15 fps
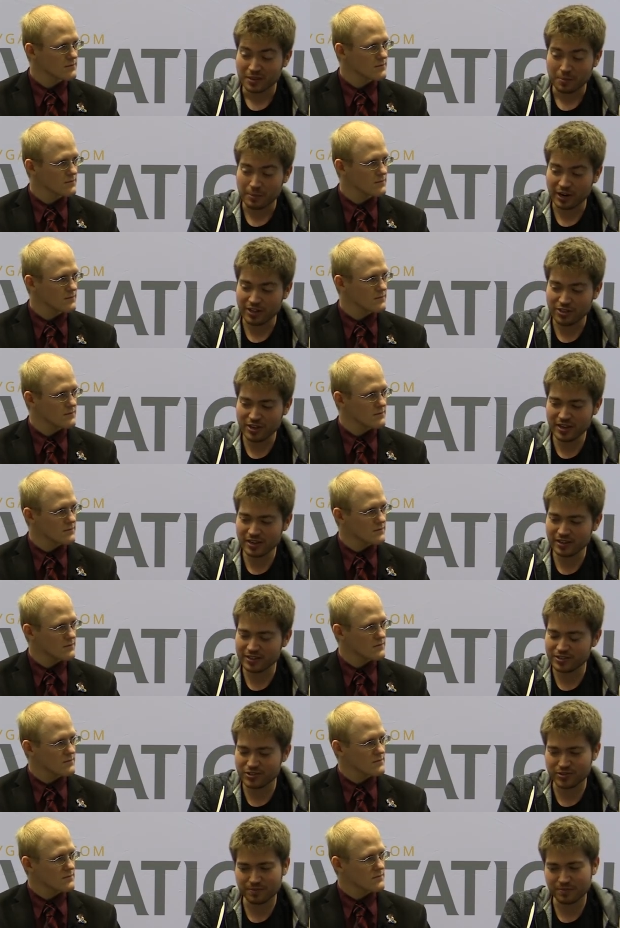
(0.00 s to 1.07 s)
Speaker 1: But I think
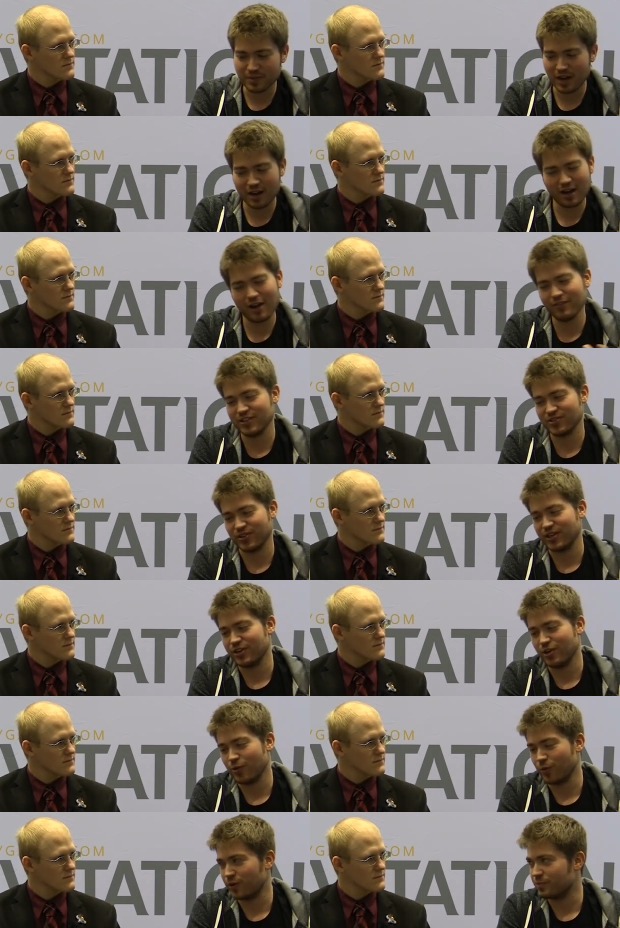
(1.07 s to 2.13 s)
it's, obviously, you
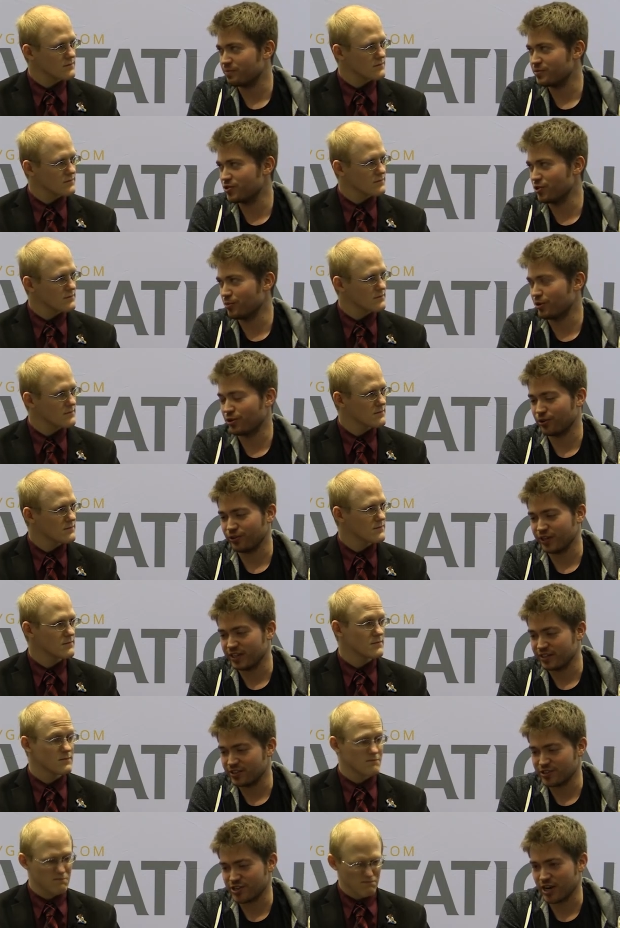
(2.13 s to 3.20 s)
know, we're super early
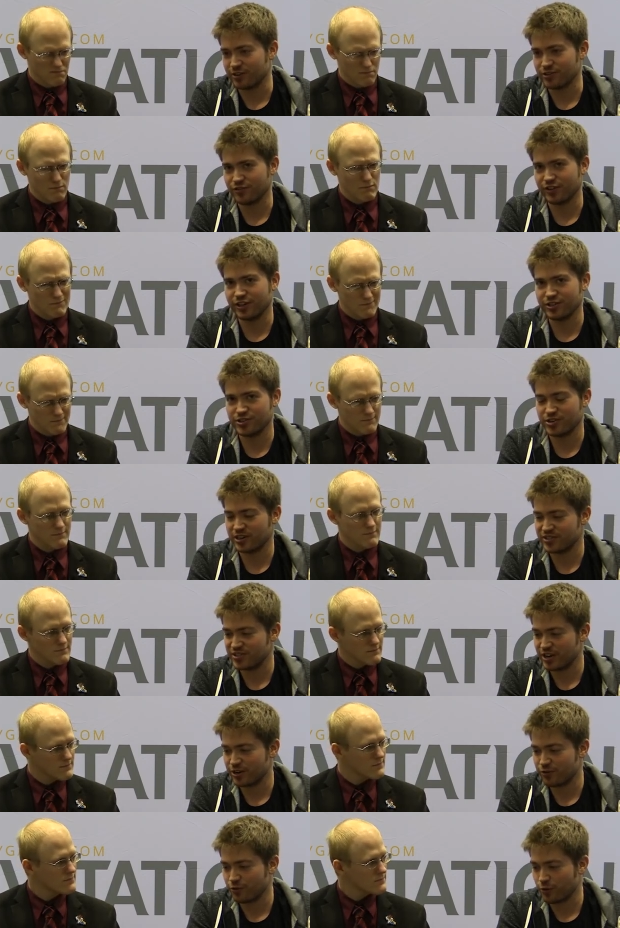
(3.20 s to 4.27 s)
into the Shadows over Innistrad
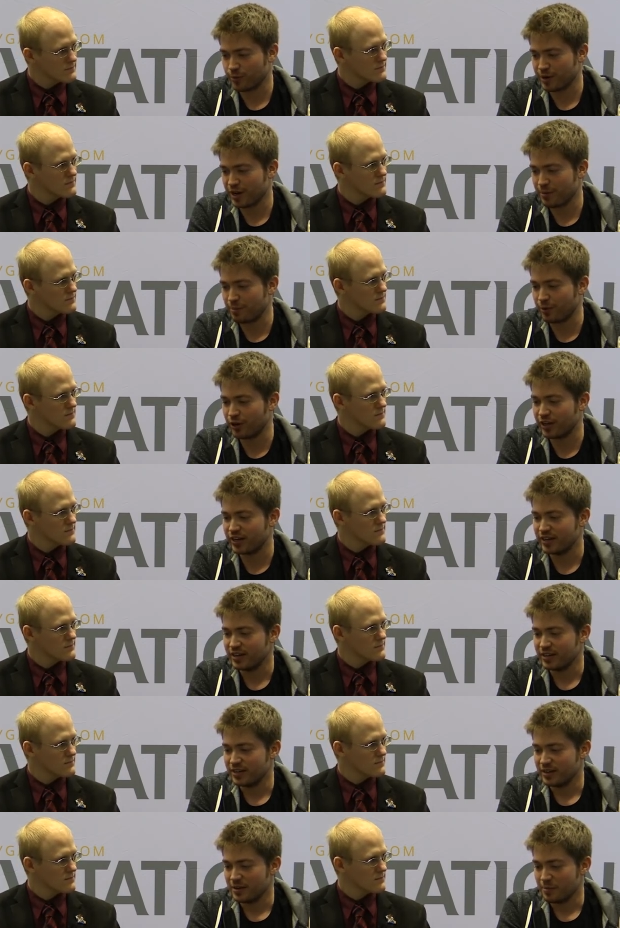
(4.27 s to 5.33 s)
standard format, but
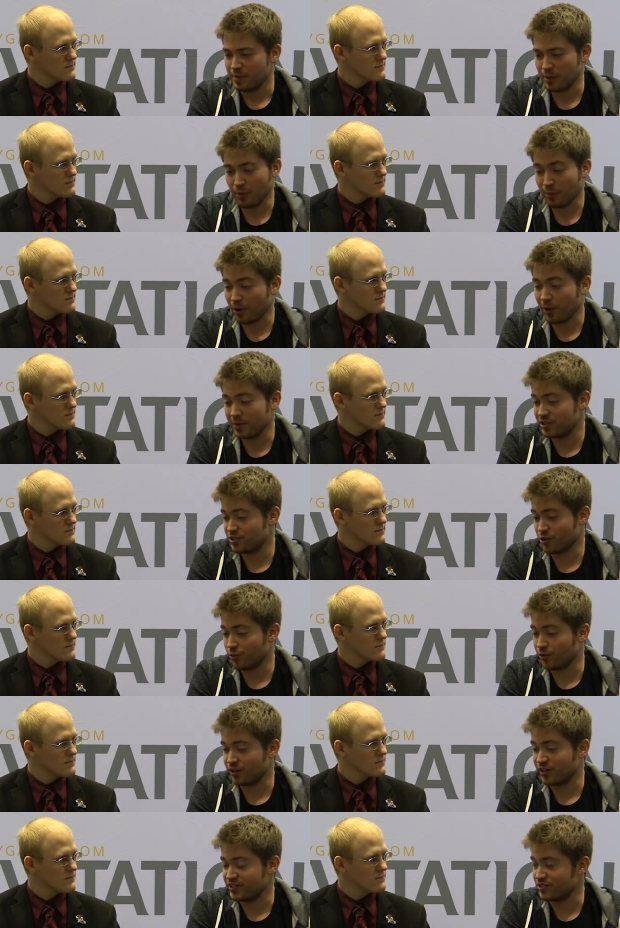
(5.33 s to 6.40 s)
people probably just don't
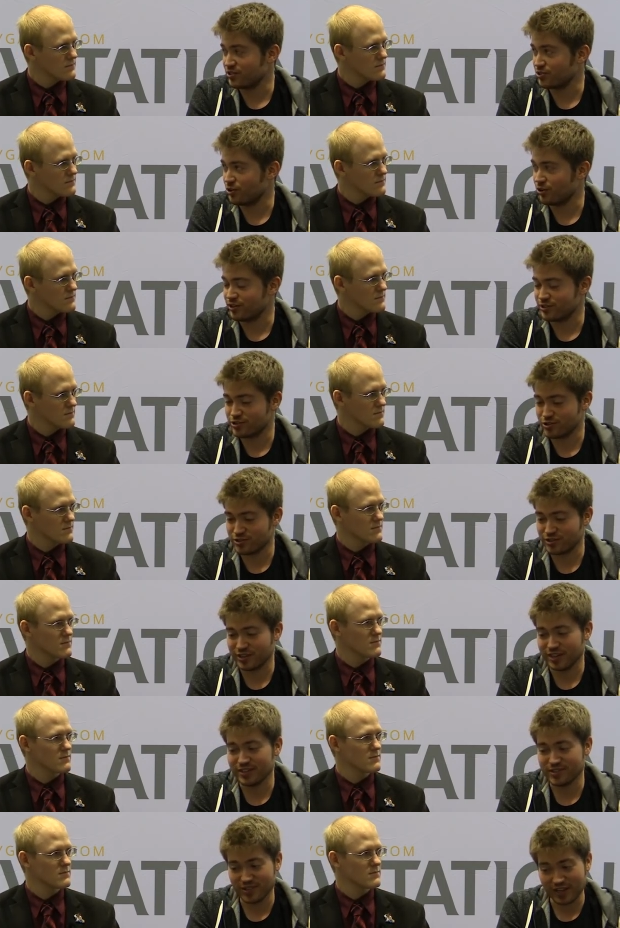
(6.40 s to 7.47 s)
realize that this card is just
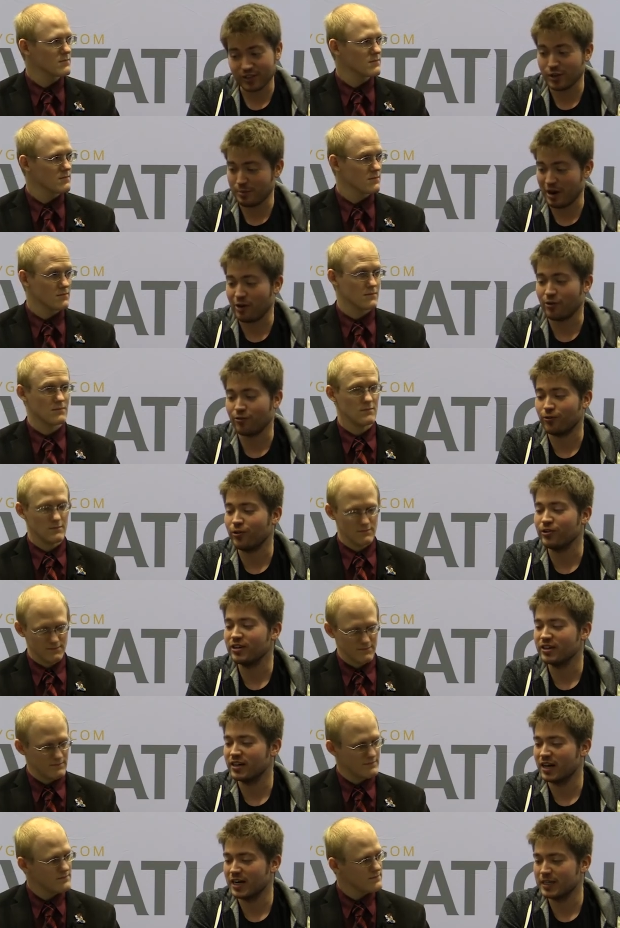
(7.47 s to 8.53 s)
insanely powerful.
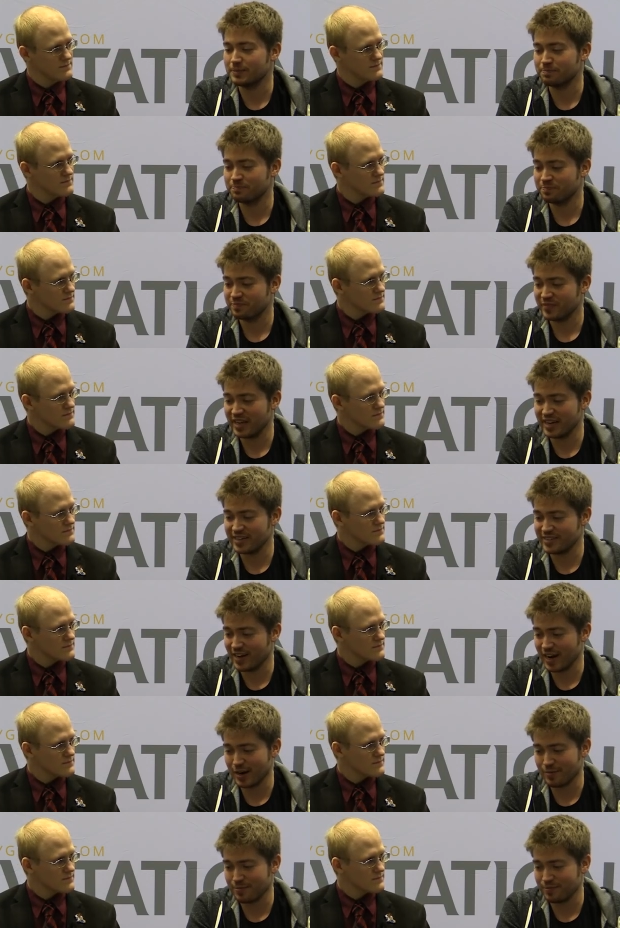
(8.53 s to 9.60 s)
Mm-hmm. Um,
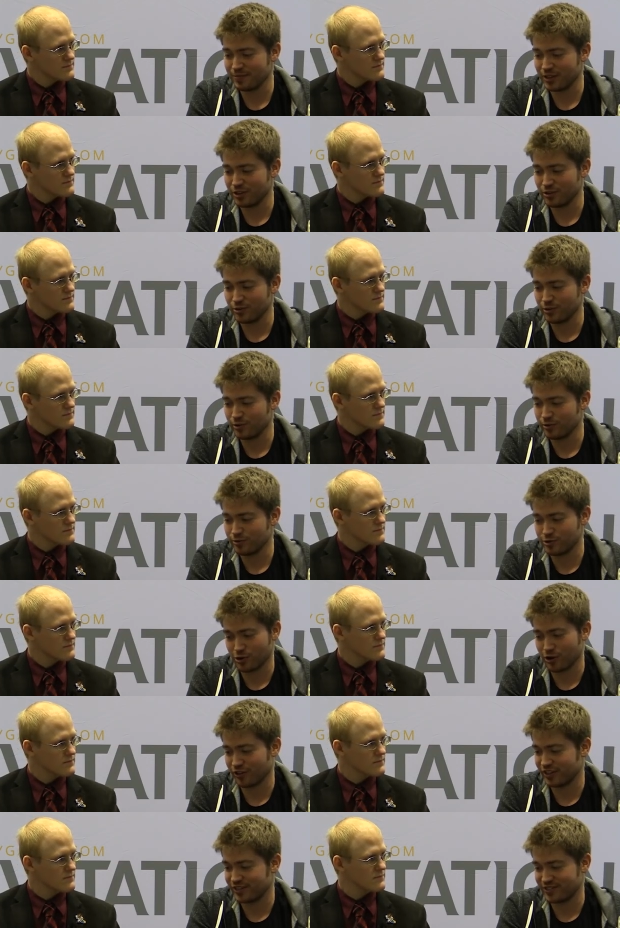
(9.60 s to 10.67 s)
anytime that you
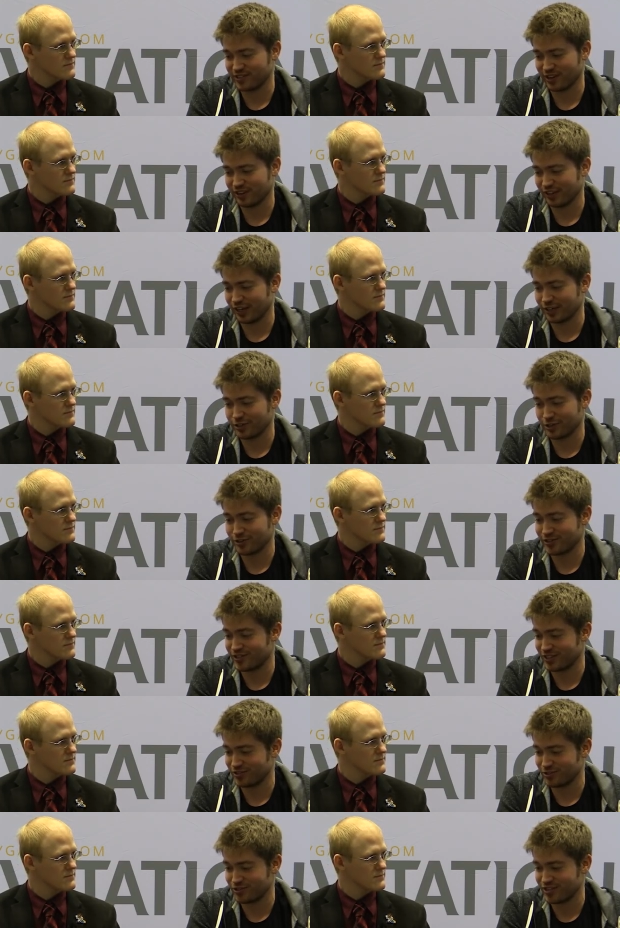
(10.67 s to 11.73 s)
draw this on like turn
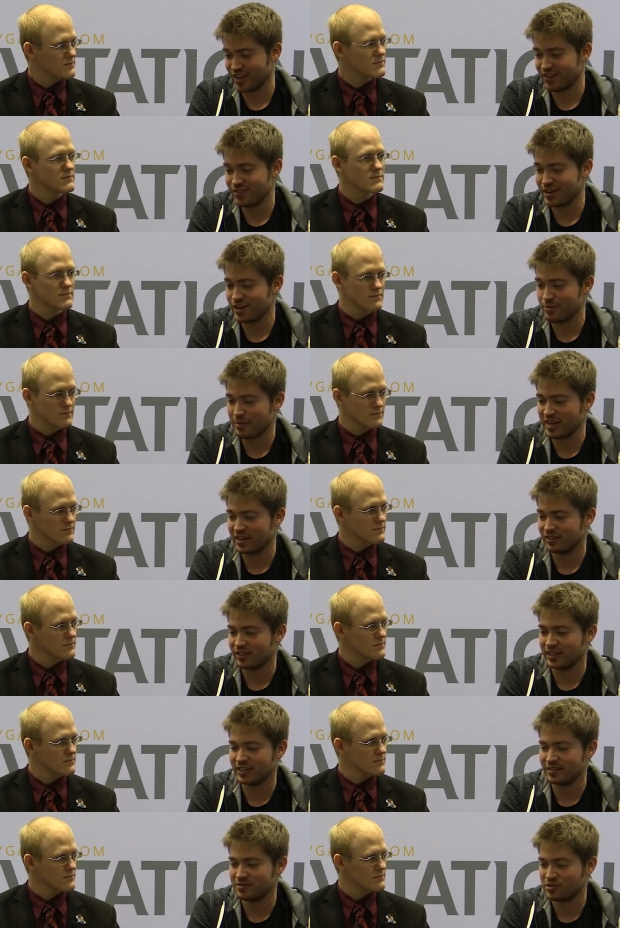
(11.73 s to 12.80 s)
six or seven, it
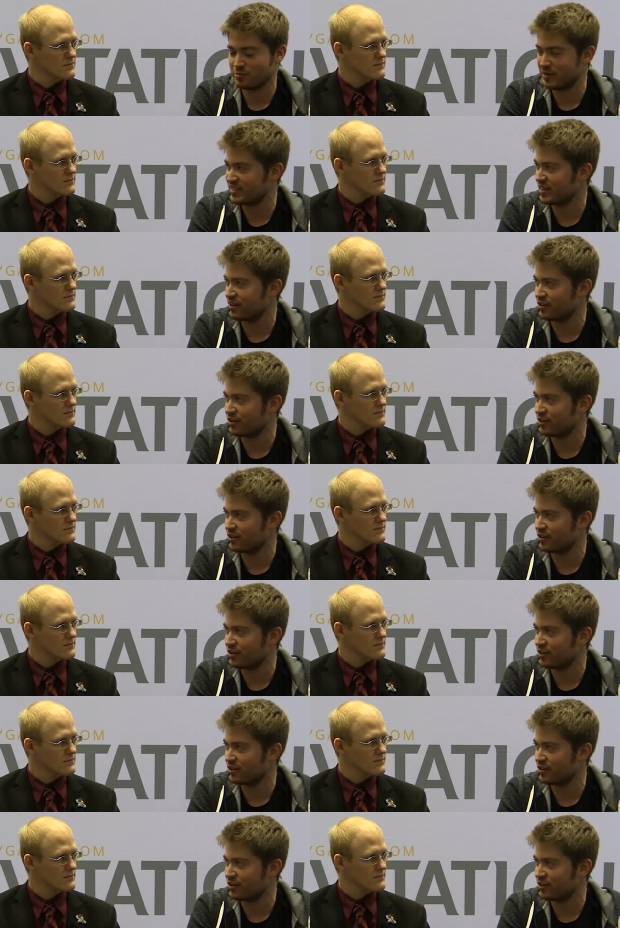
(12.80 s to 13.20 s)
immediately spits out